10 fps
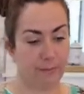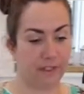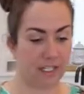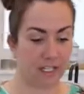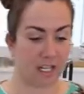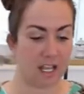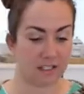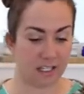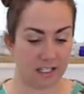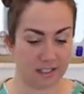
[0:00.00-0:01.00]
and
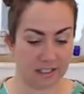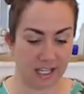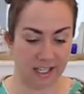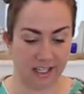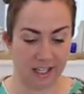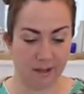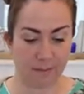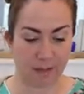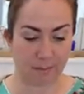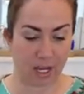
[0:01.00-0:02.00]
cousins,
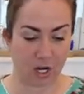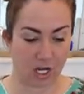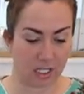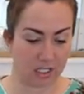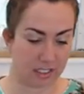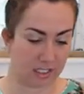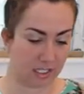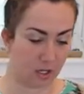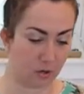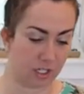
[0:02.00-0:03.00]
my parents,
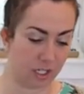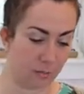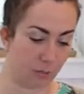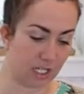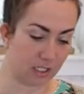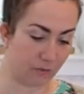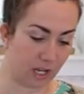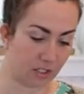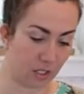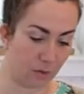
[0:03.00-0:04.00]
Odelia brings
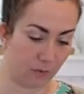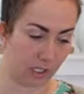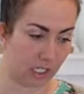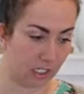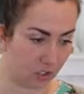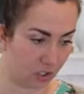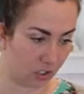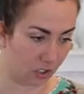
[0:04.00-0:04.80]
friends home for lunch.